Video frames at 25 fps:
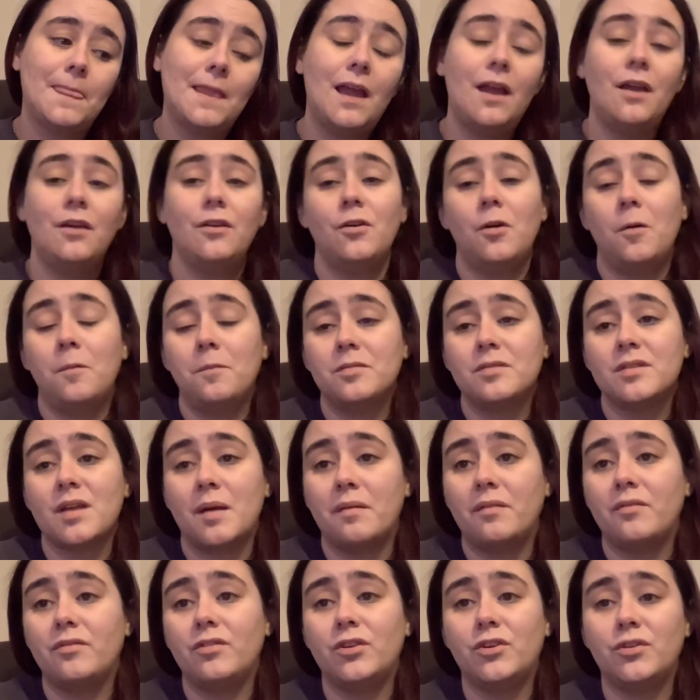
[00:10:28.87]
I hope
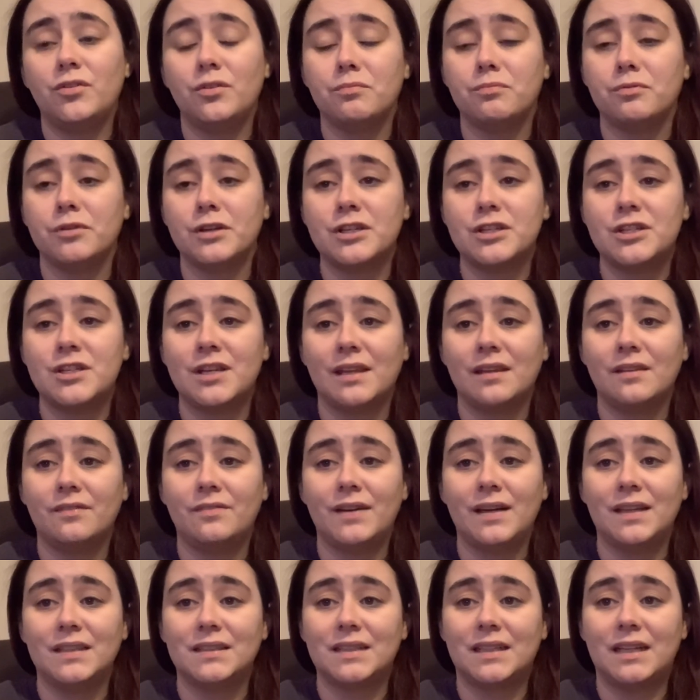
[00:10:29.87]
some of you do appreciate the
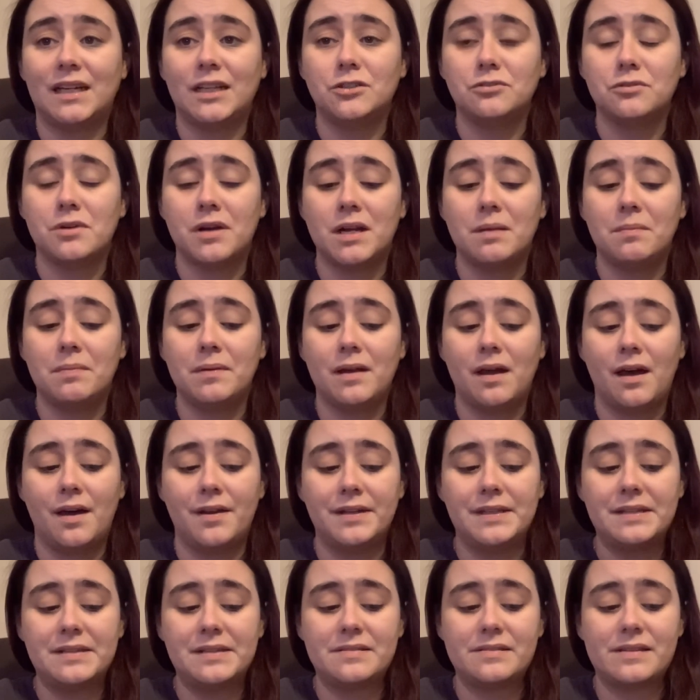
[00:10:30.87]
fact that I try to be
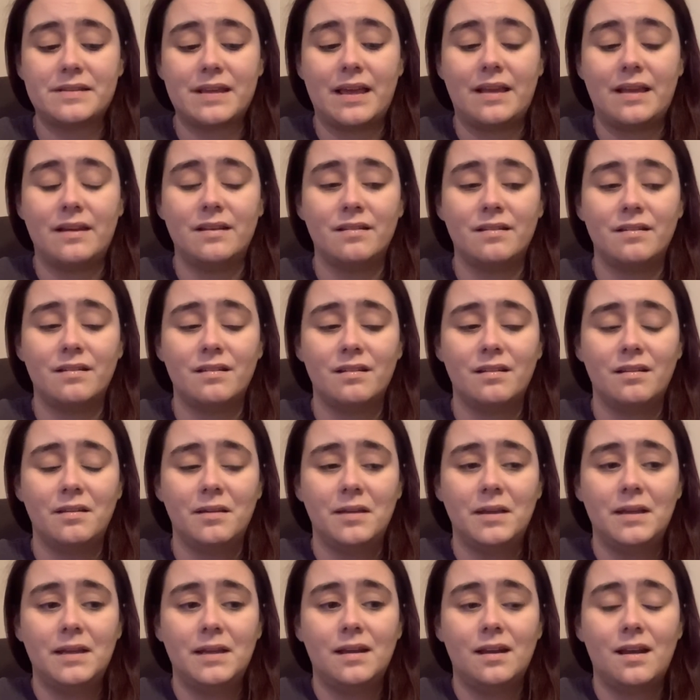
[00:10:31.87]
honest and
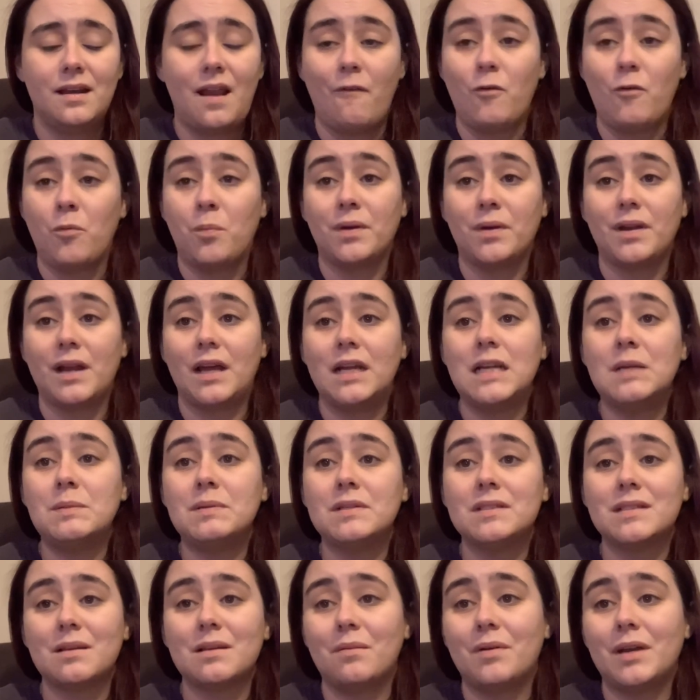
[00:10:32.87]
never pretend to
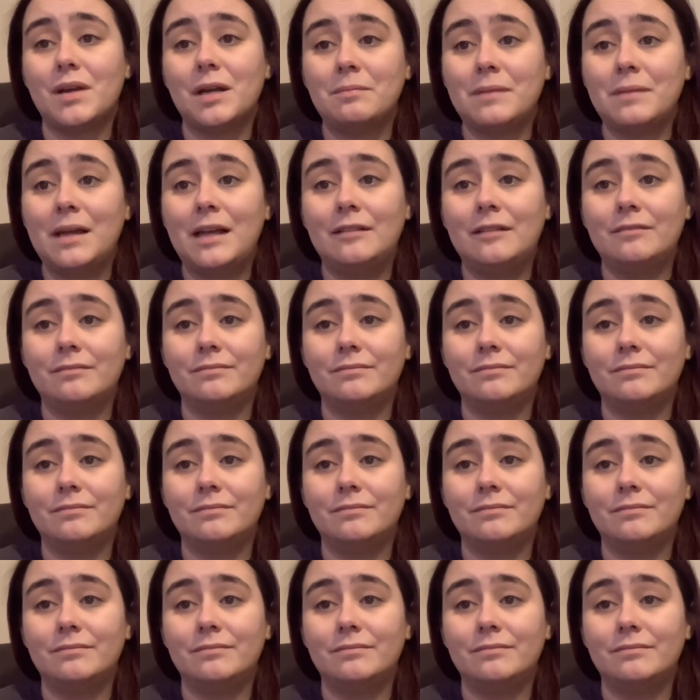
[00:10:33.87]
be someone I'm not